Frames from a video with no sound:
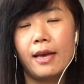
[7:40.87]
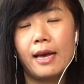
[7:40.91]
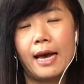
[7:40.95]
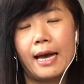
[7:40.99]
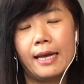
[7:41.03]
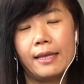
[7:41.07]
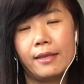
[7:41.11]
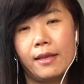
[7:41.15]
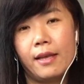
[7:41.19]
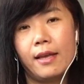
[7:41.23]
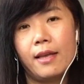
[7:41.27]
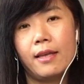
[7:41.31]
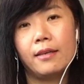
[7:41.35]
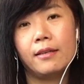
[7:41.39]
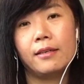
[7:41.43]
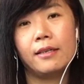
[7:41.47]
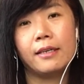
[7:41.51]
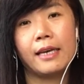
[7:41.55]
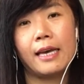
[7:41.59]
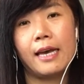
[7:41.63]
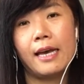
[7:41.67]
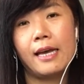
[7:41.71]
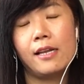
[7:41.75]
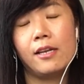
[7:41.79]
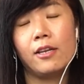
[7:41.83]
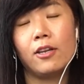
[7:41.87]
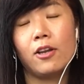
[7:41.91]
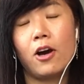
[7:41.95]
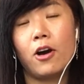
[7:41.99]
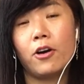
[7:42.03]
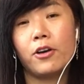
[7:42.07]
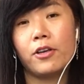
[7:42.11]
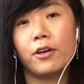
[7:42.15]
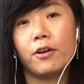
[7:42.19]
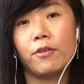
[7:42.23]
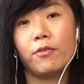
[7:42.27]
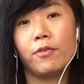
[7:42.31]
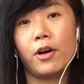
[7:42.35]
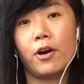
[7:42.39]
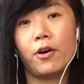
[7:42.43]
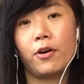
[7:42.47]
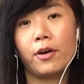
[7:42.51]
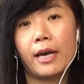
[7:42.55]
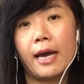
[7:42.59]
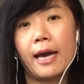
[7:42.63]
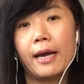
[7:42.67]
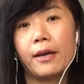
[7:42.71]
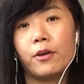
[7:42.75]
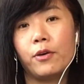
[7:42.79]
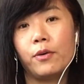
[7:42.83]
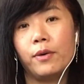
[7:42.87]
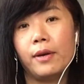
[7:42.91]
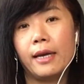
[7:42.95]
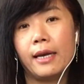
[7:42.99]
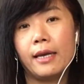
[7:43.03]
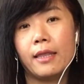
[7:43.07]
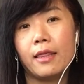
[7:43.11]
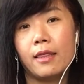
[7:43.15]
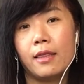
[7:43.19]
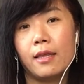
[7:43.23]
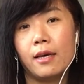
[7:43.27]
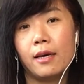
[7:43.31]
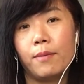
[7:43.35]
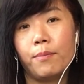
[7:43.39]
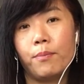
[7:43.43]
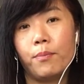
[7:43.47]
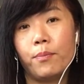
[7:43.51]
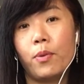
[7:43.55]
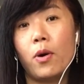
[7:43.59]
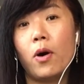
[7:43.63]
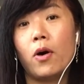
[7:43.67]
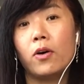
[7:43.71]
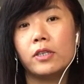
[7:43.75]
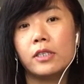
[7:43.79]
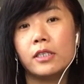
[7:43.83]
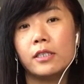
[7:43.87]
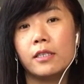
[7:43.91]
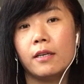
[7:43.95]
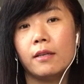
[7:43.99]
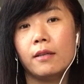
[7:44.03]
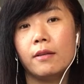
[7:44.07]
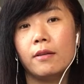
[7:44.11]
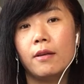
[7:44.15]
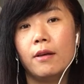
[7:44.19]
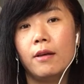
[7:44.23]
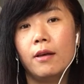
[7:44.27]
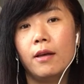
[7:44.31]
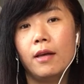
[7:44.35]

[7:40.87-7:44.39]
and then again lawyer will calculate the portion